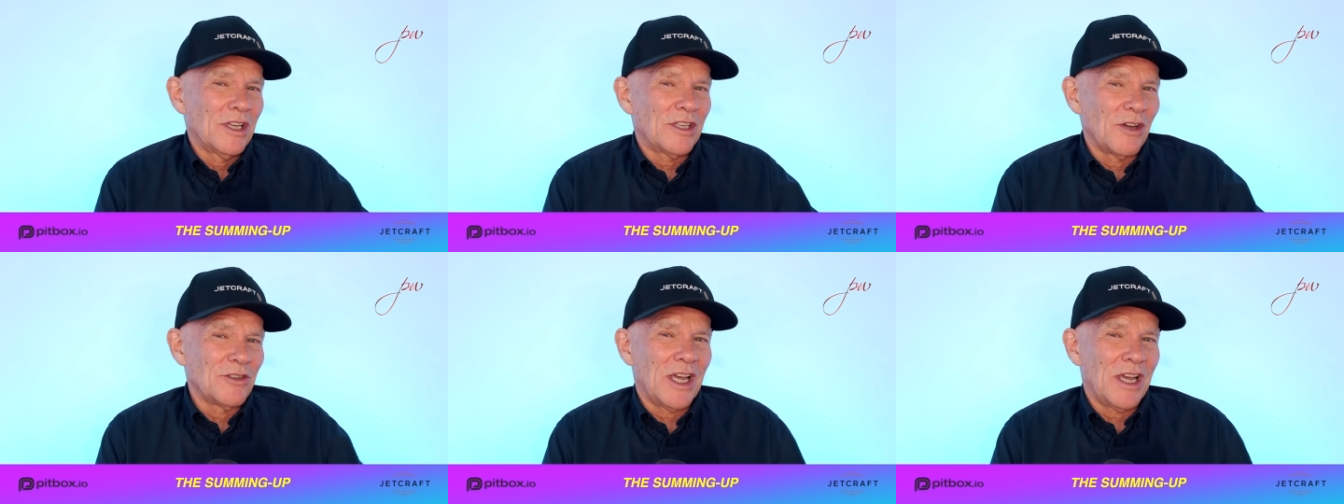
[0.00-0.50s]

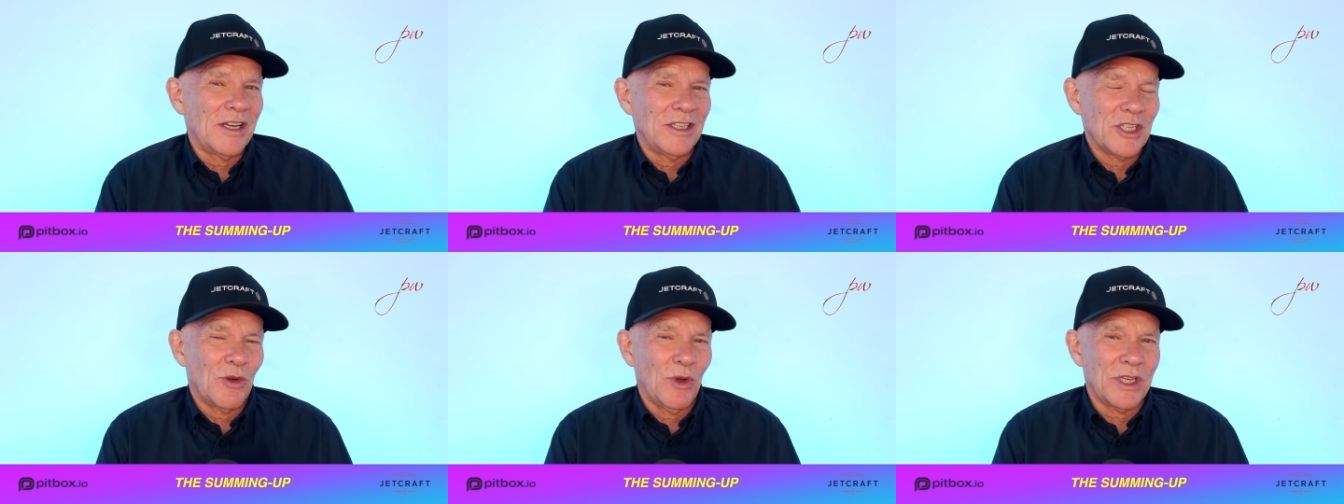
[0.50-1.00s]
goes out, and
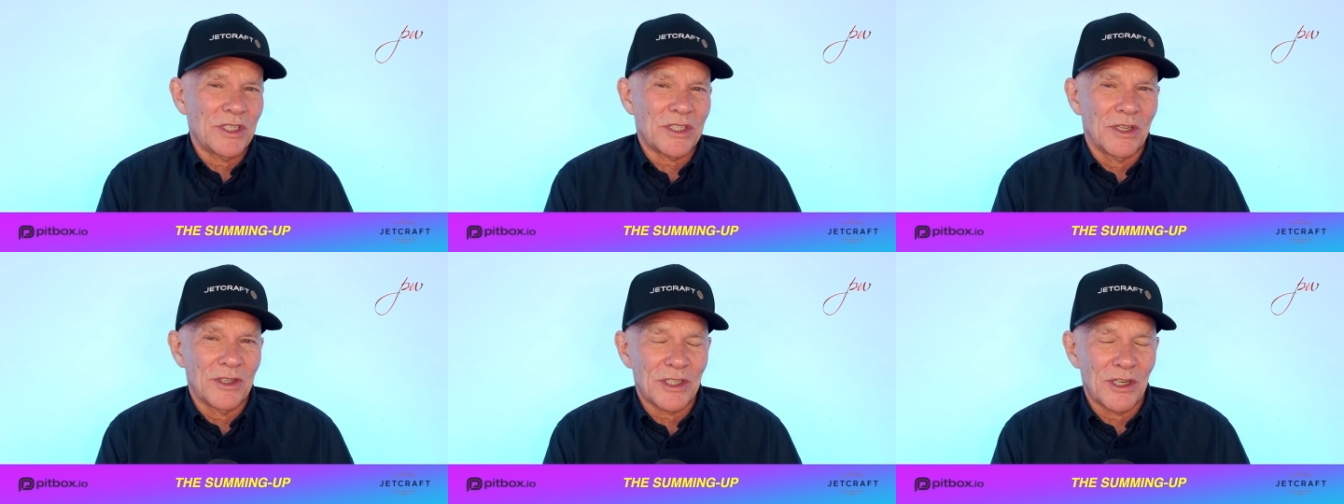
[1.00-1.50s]
he's quickest
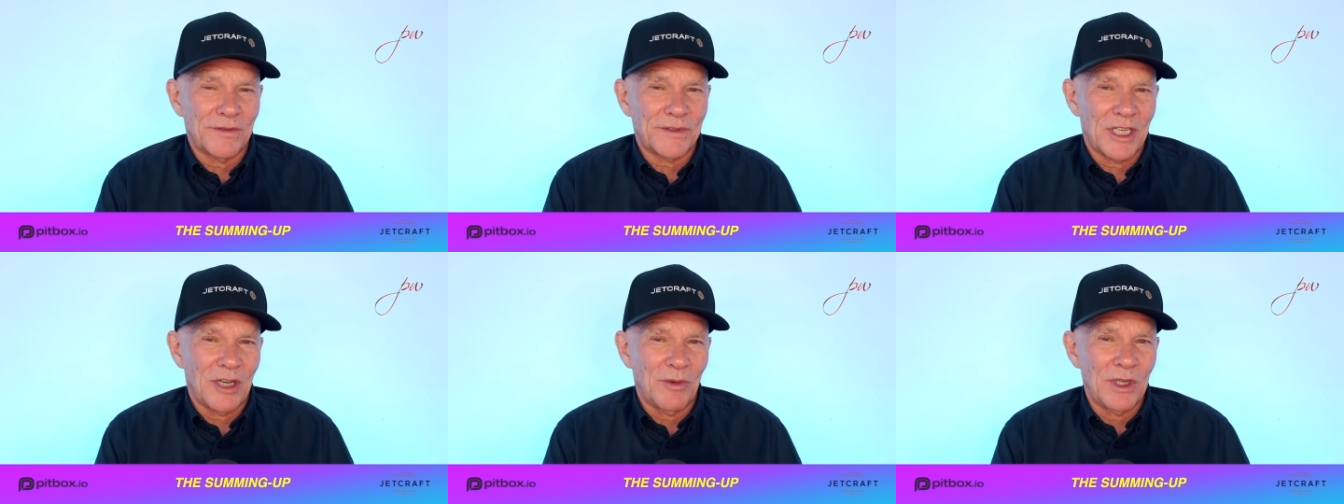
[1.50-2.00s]
on the soft
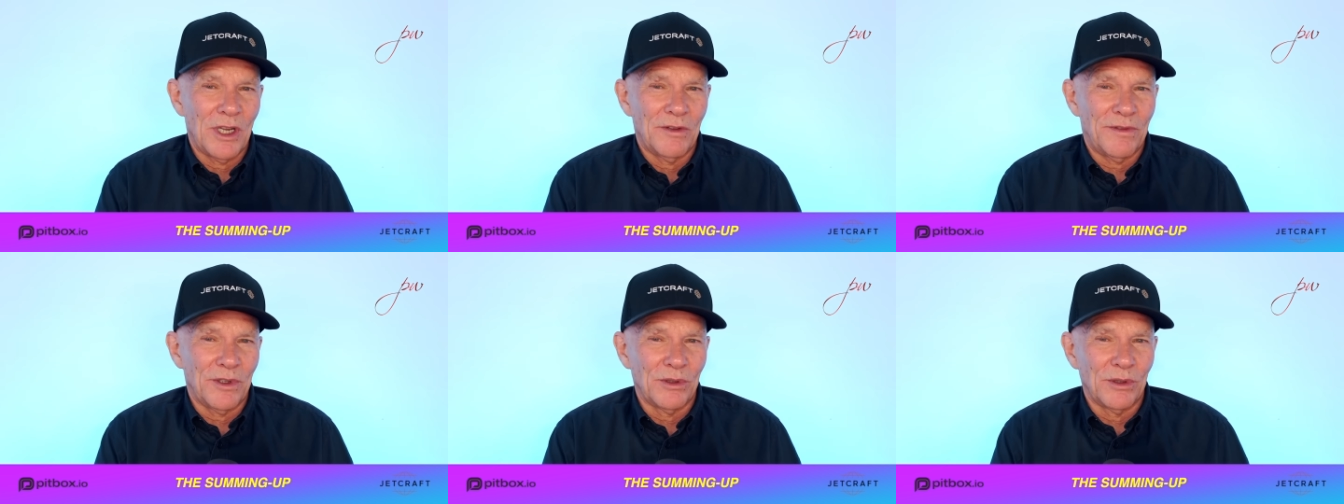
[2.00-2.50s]
tire with no
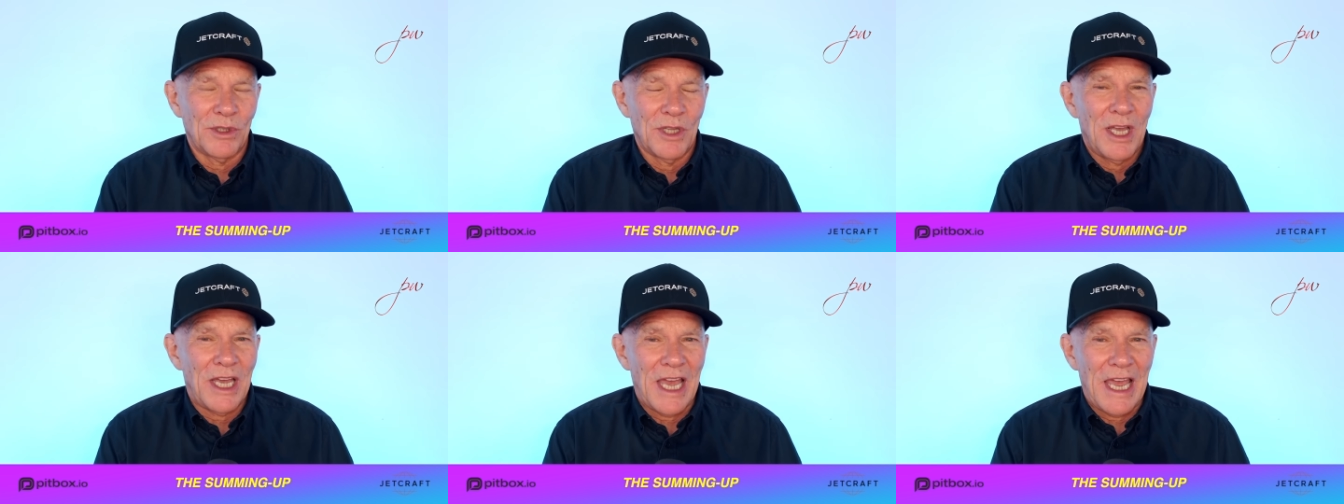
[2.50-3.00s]
fuel,
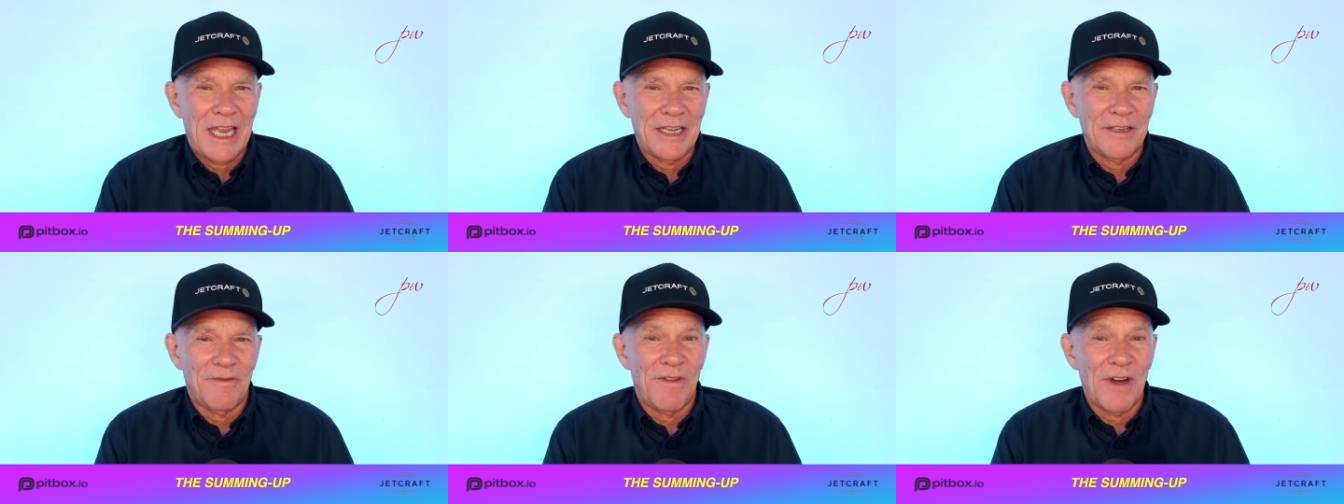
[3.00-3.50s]

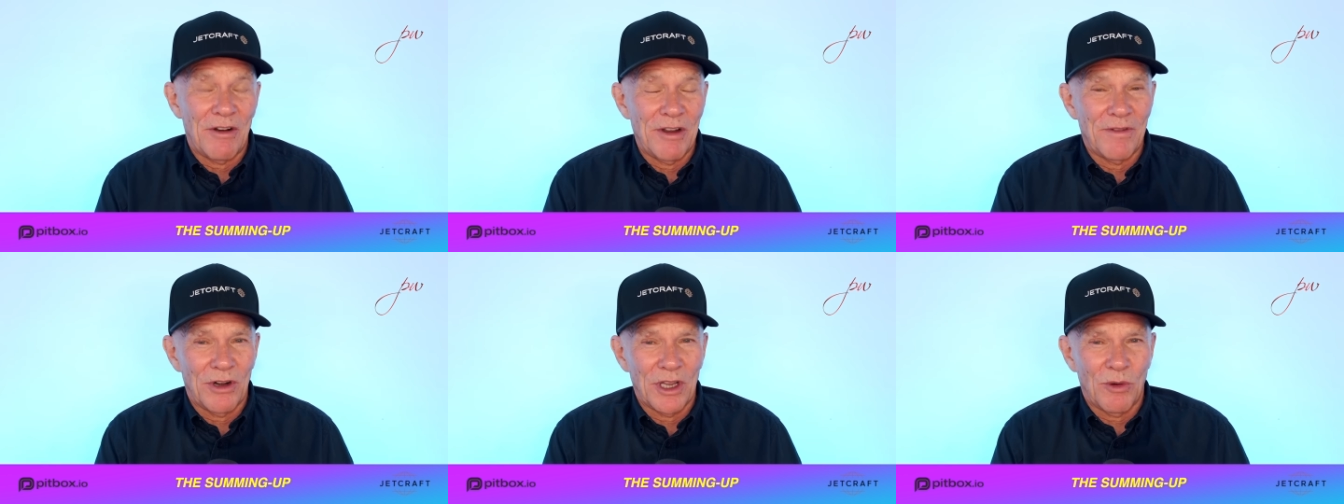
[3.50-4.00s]
and very,
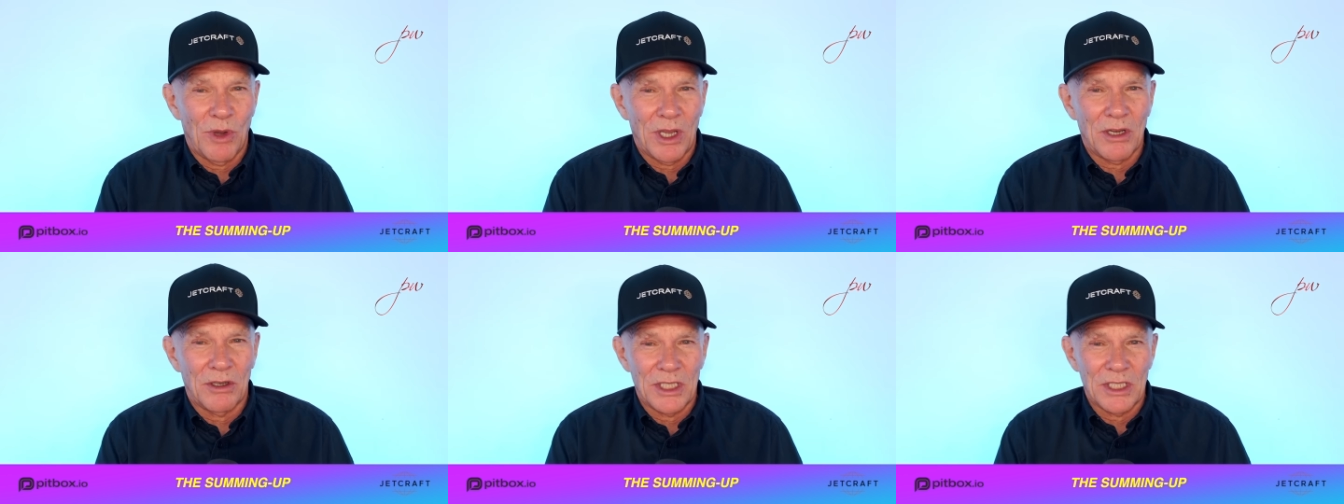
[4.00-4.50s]
very
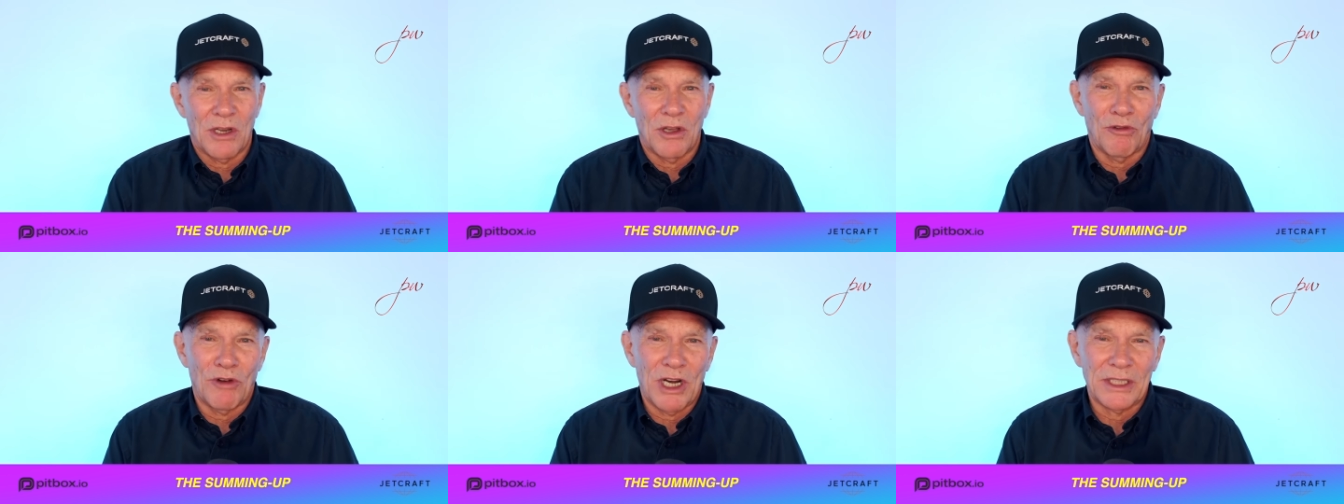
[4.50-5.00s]
quick on his
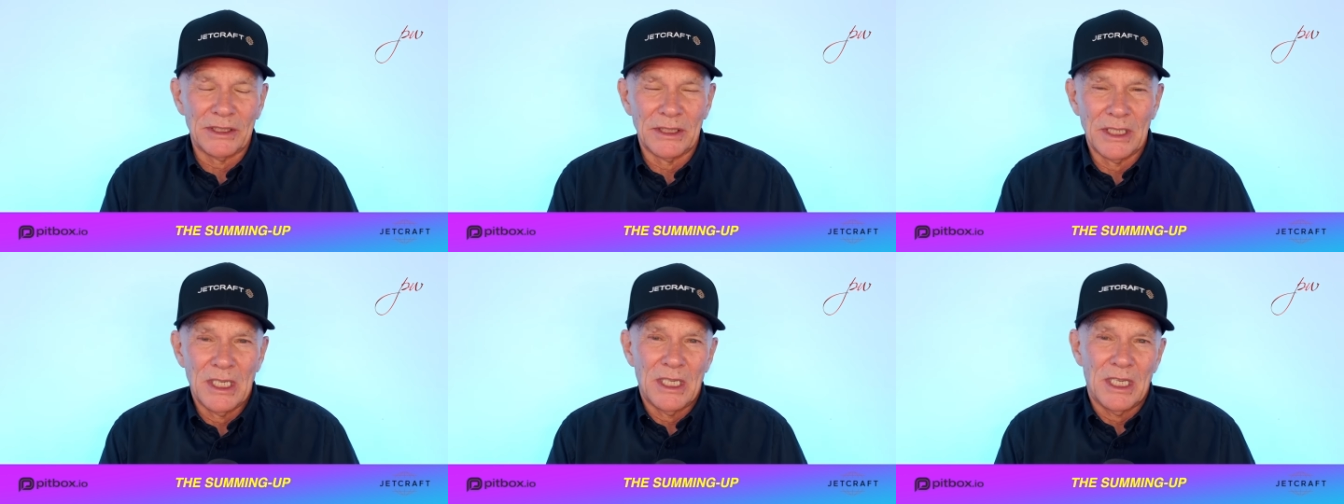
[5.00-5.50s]
long run
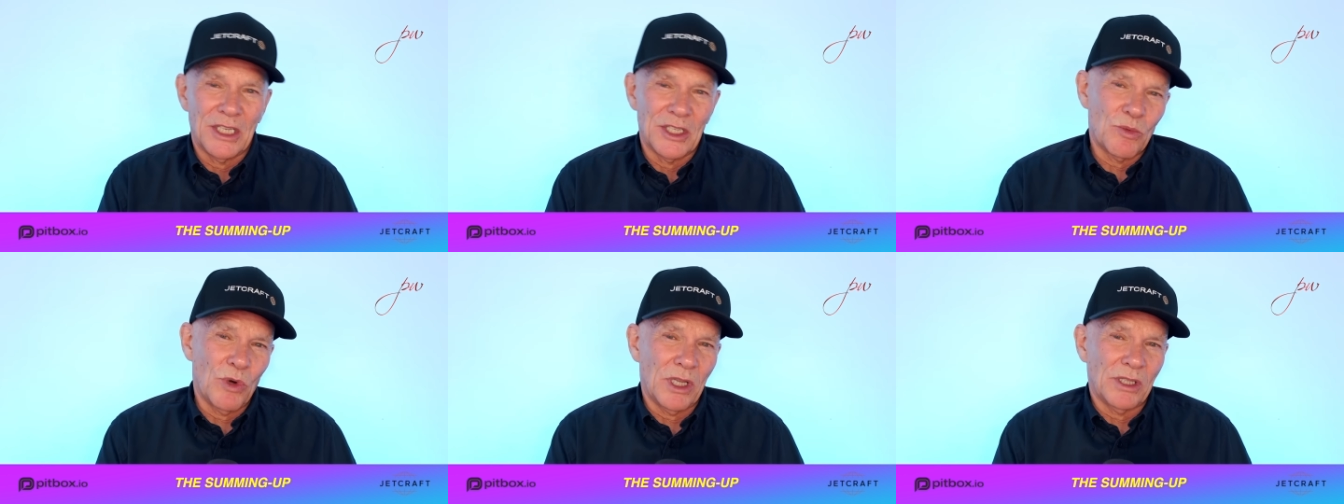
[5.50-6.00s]

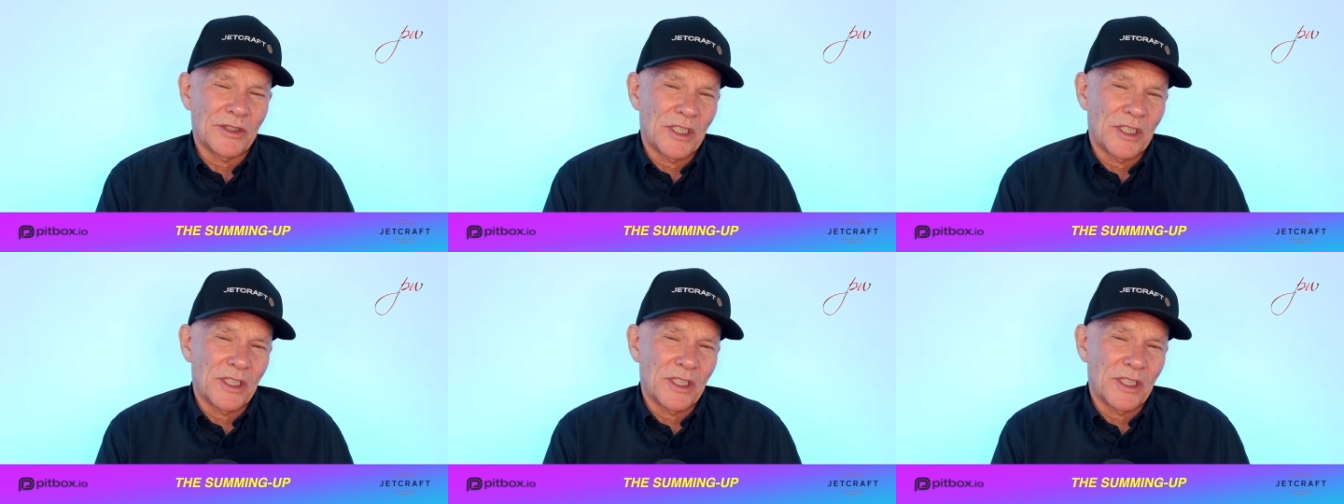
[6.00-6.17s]
as well.